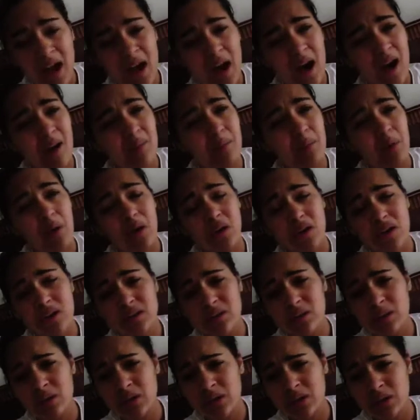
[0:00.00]
I bawl
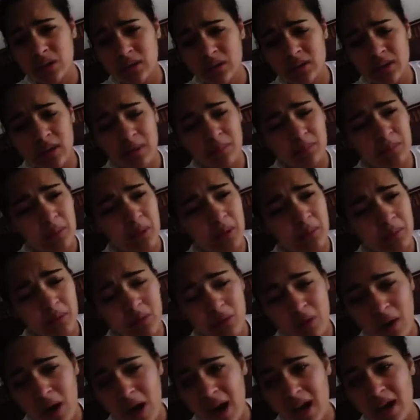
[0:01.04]
into I'm
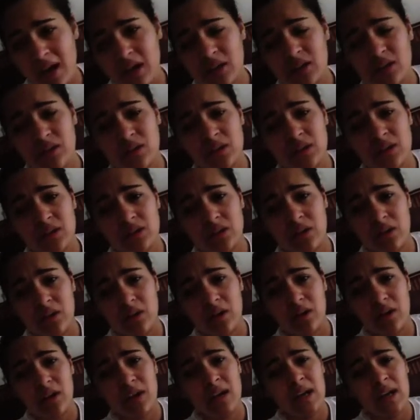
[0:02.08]
crying into his shirt,